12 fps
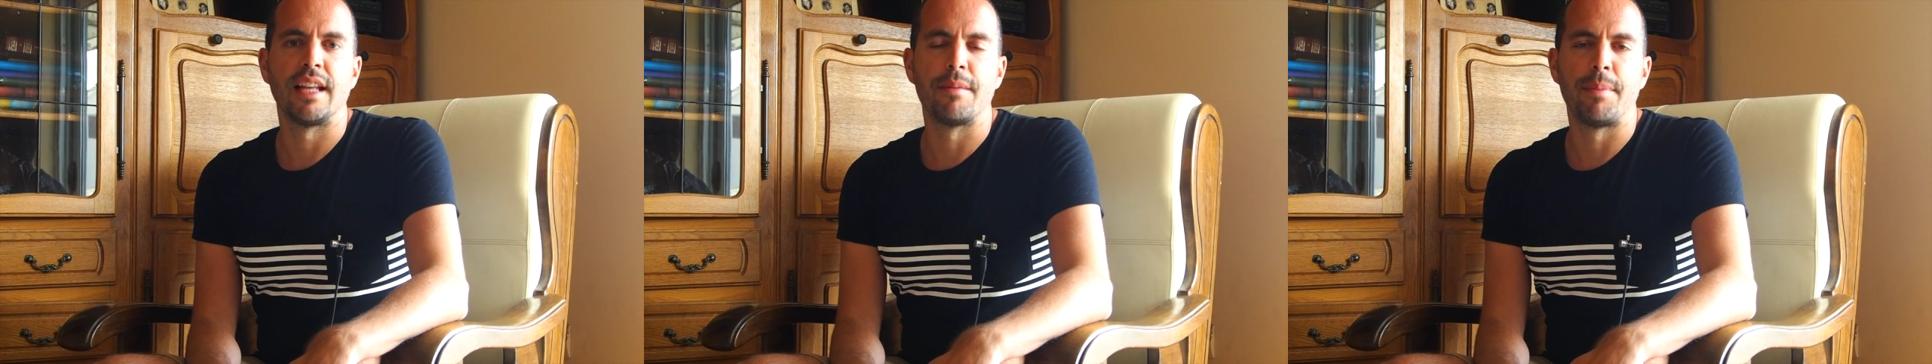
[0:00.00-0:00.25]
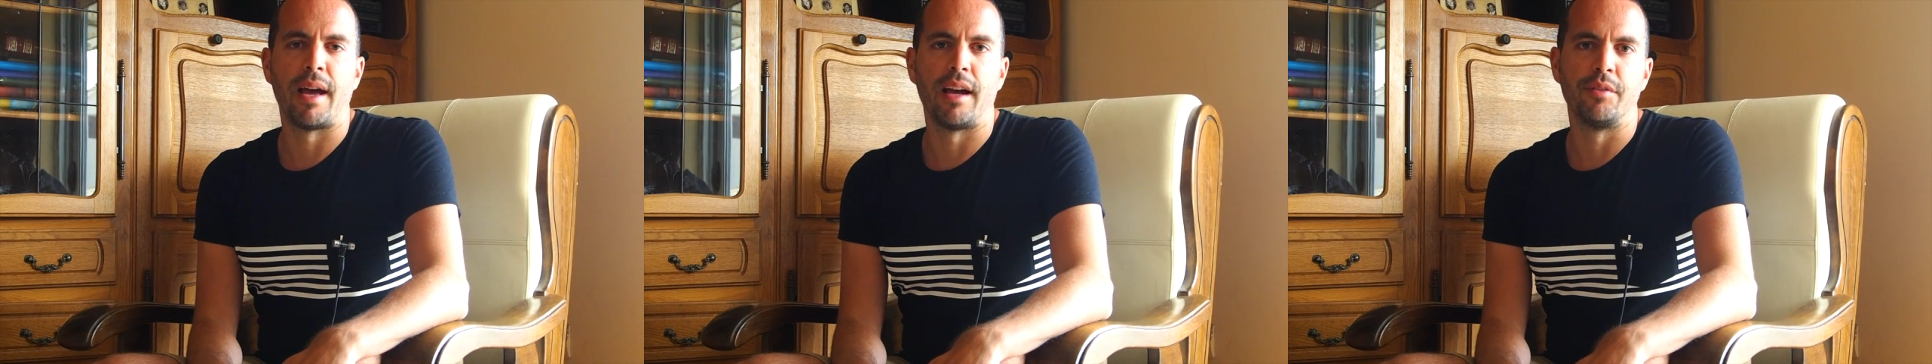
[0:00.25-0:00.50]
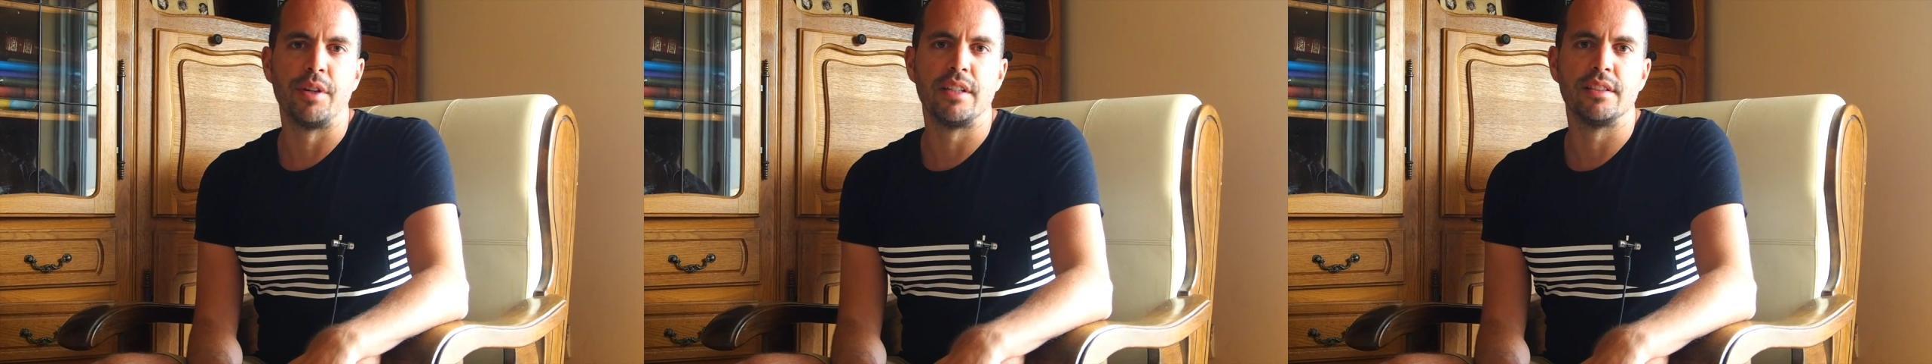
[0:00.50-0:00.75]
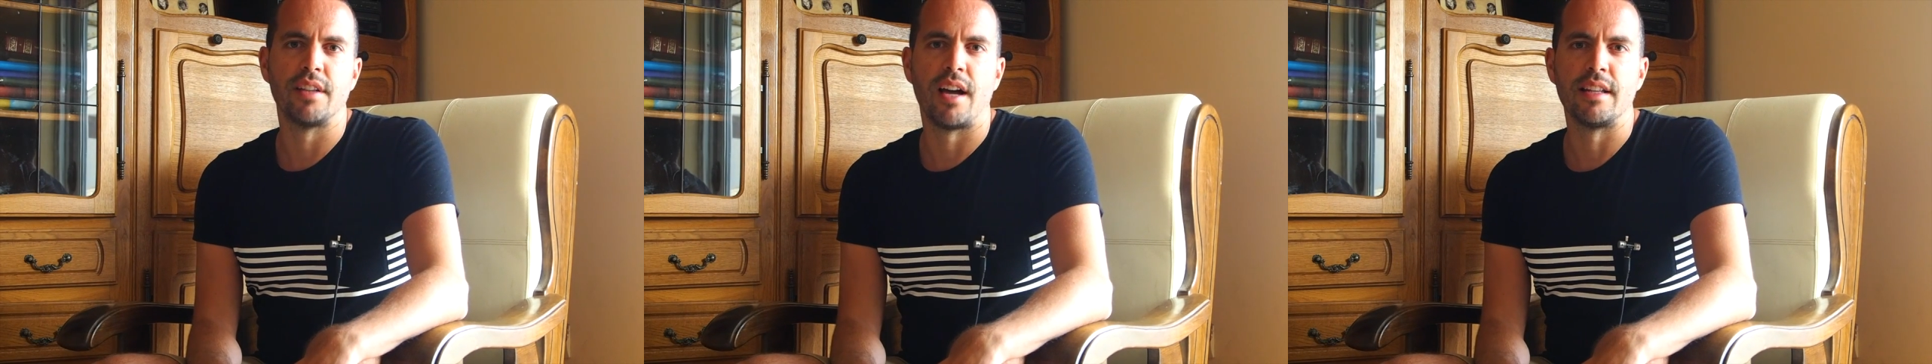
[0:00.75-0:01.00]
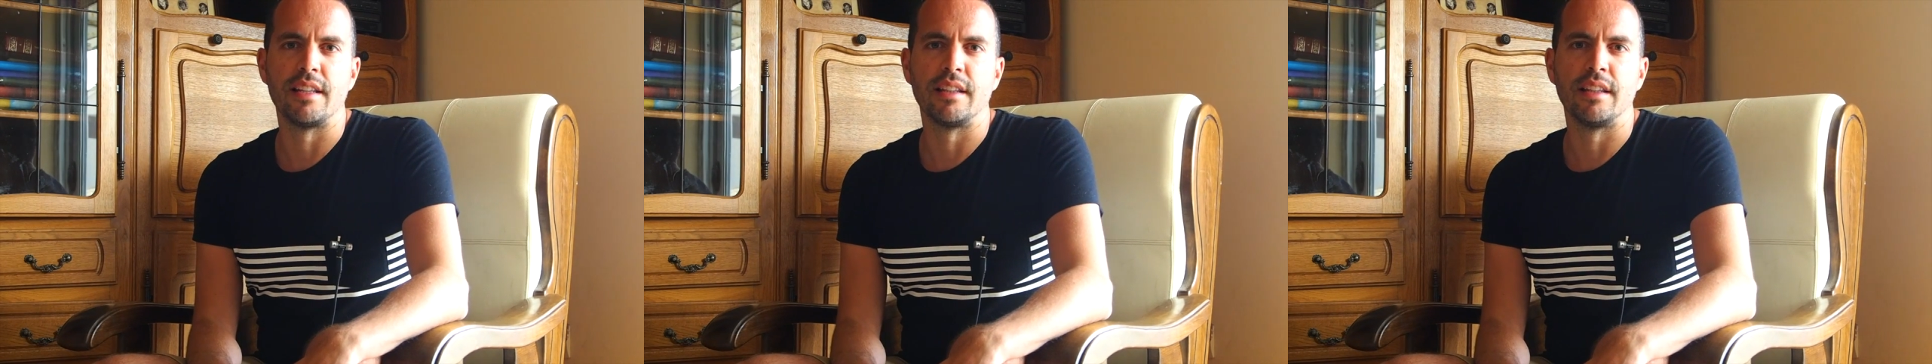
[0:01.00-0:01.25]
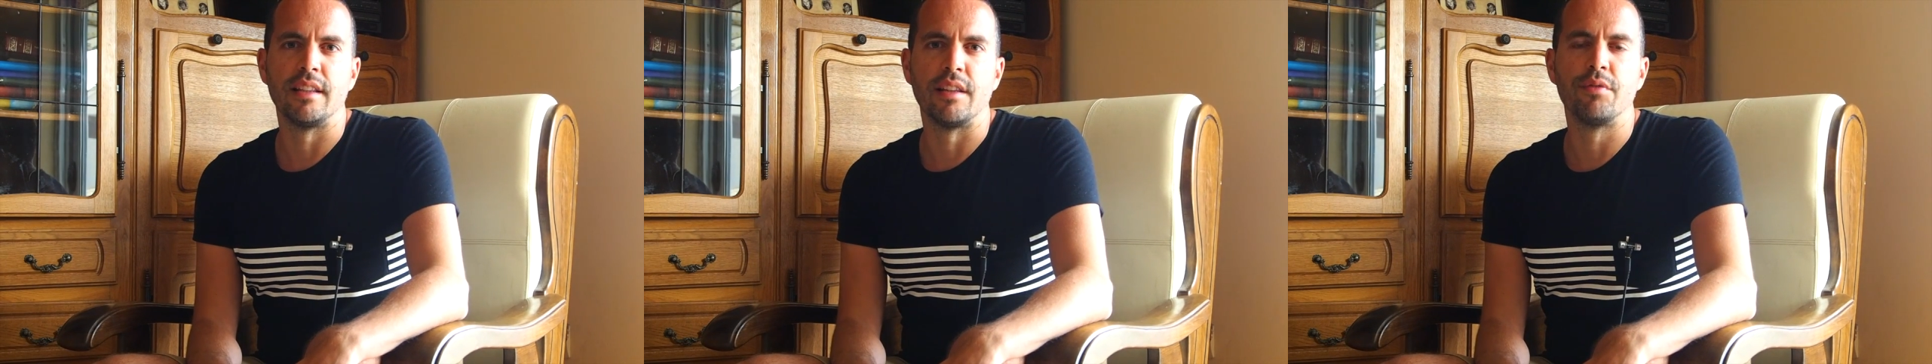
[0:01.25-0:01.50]
about
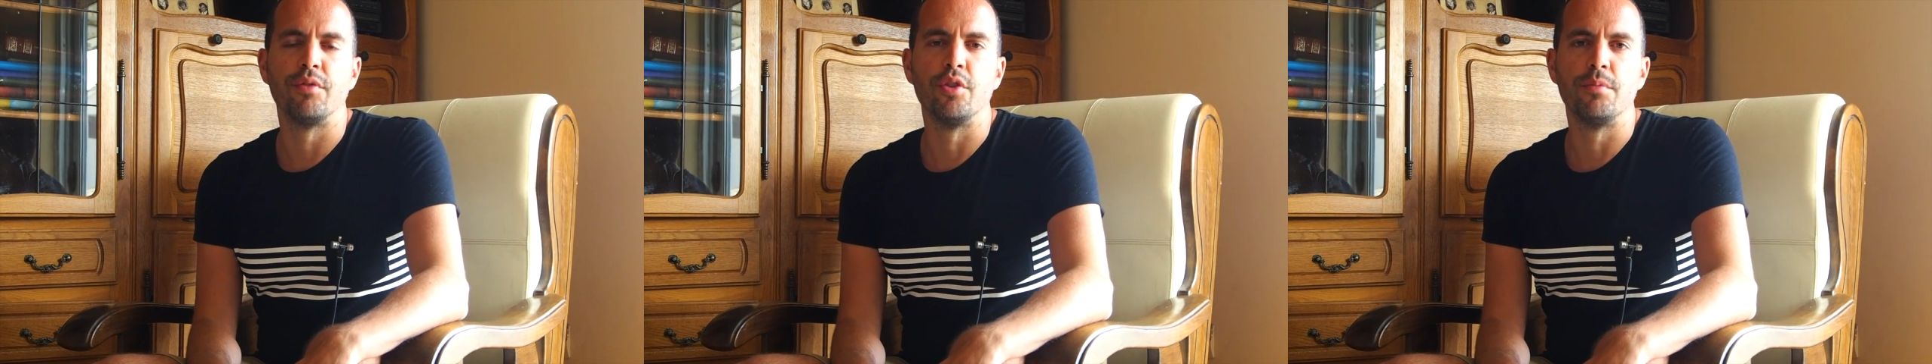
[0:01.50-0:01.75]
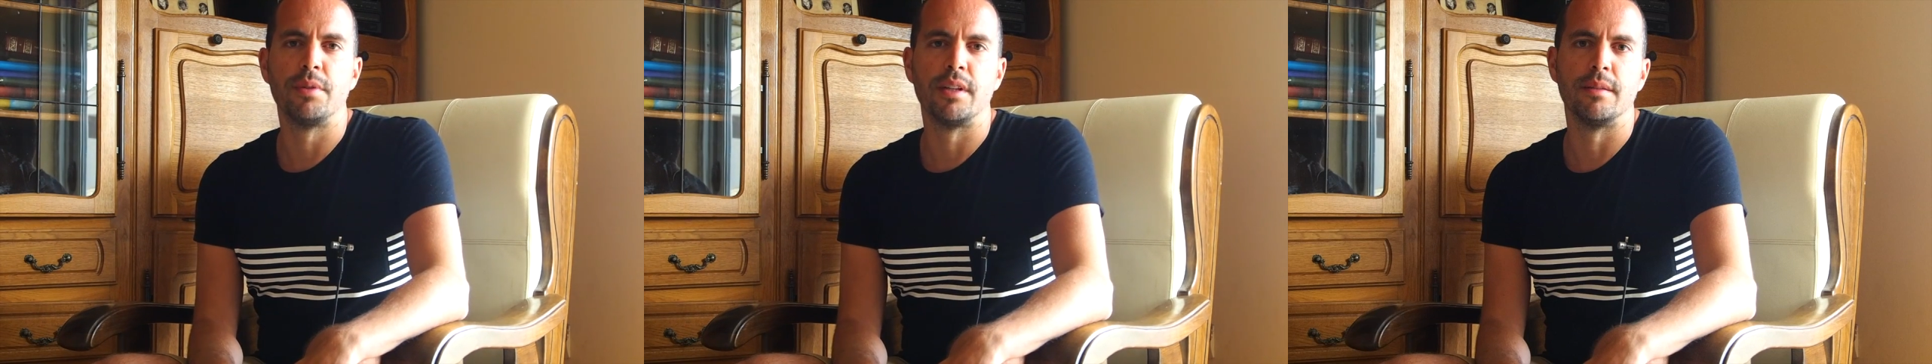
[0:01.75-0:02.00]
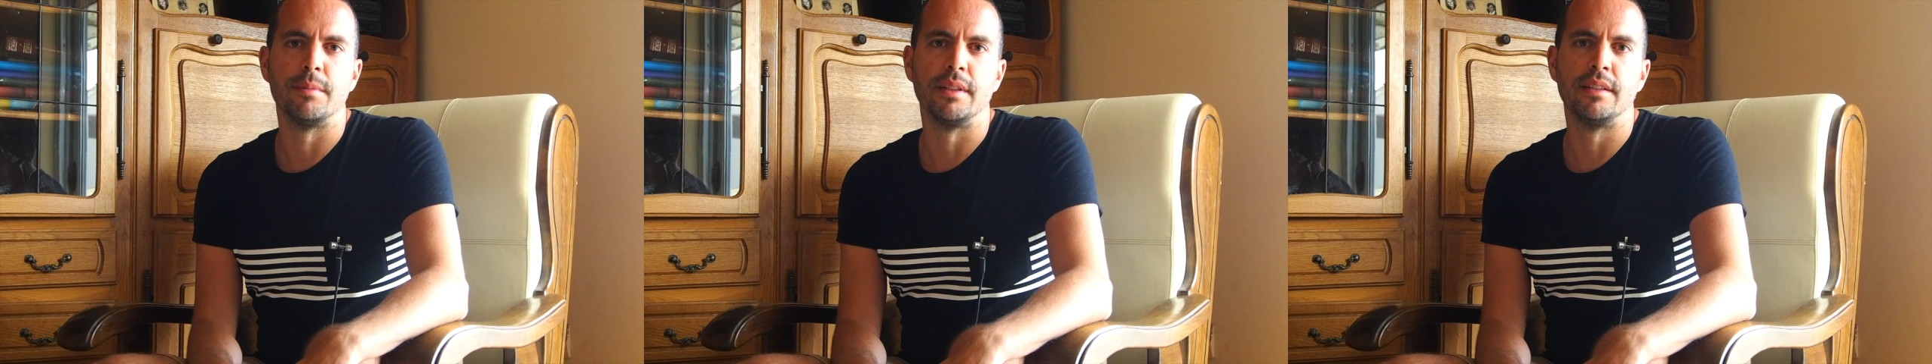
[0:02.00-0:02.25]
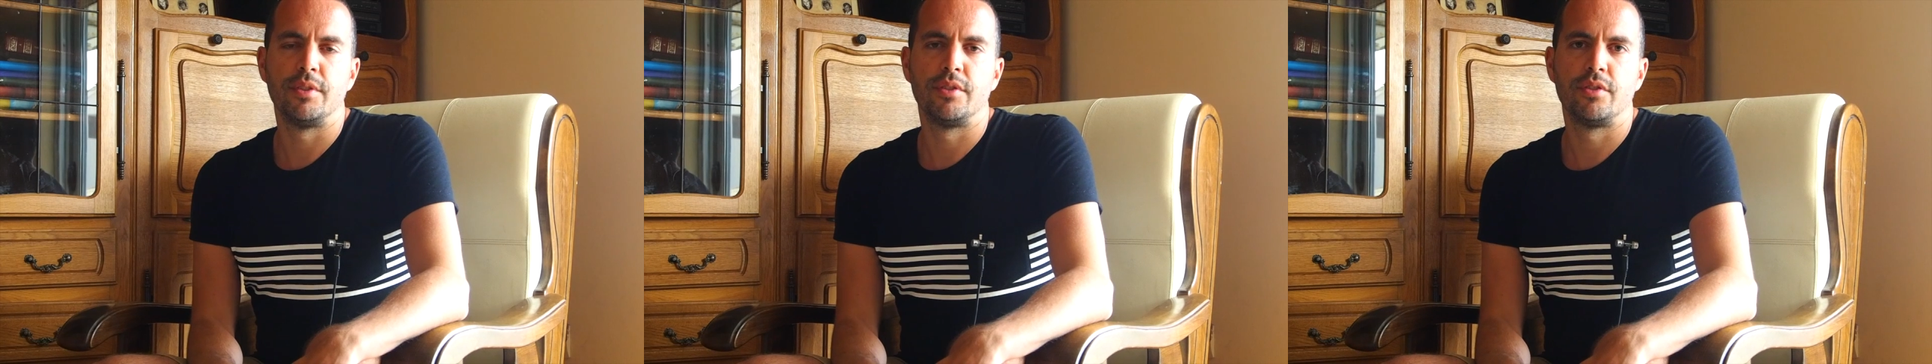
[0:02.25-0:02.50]
redesigning the food pyramid